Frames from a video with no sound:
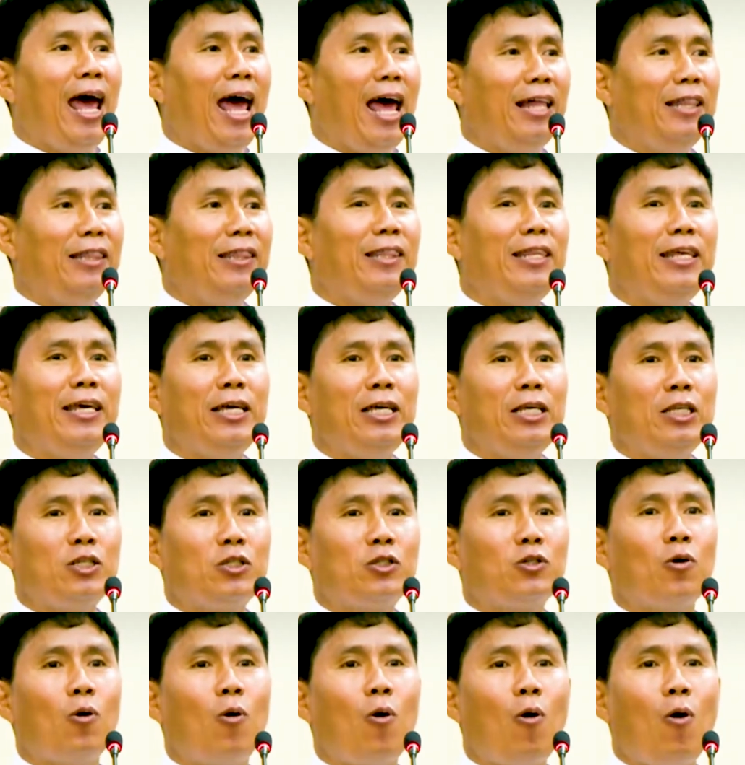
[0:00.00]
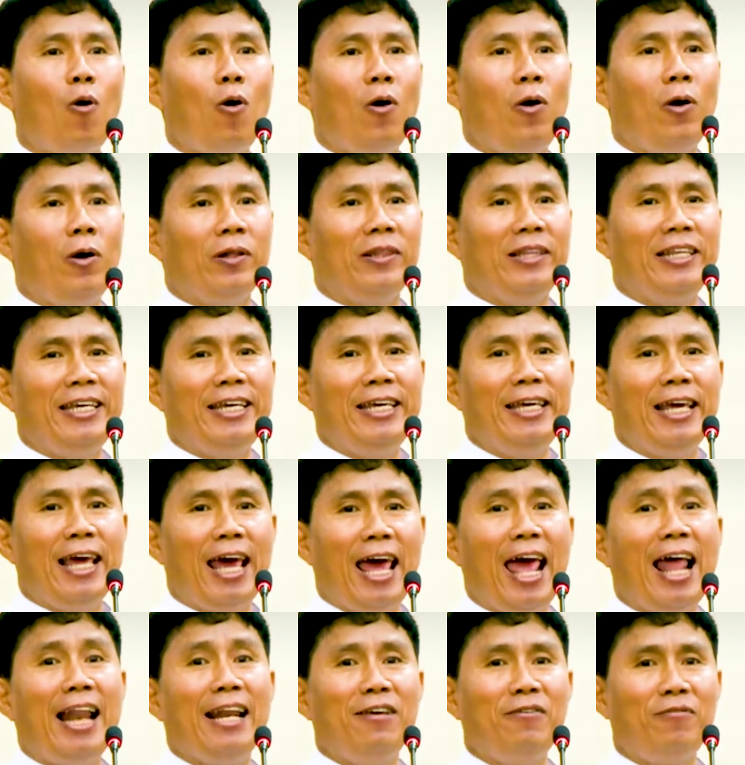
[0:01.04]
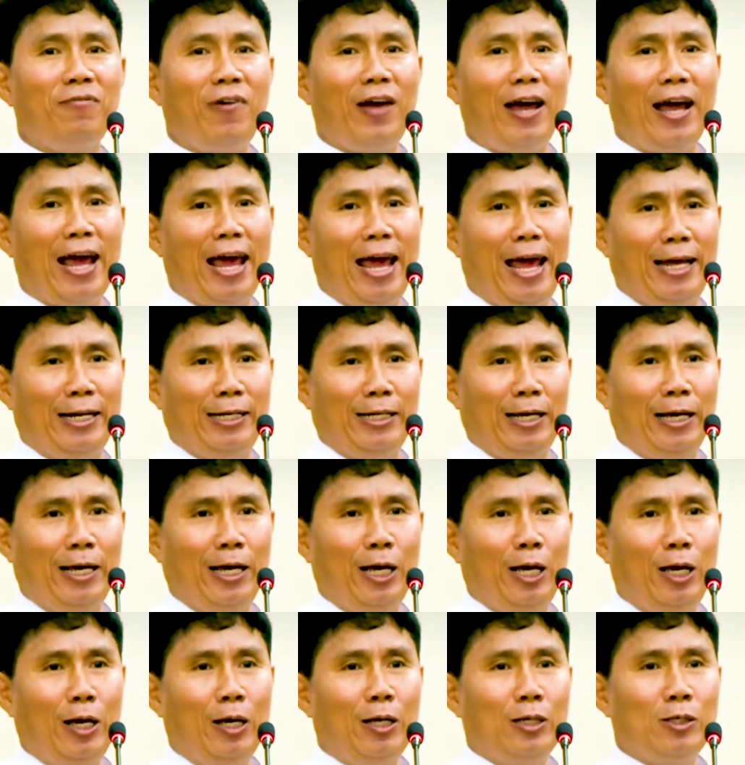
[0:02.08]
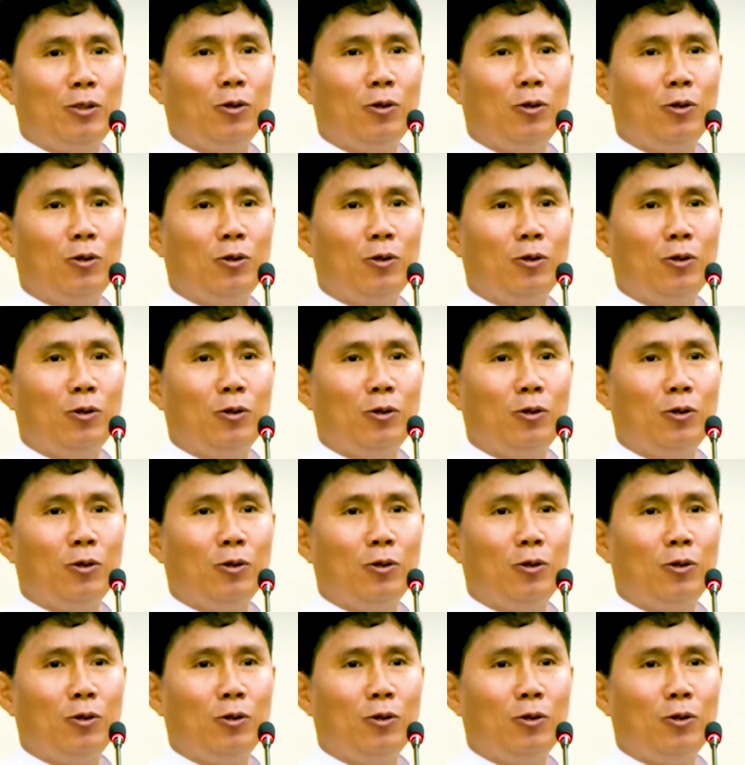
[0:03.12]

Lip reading: and they saw the elephant head.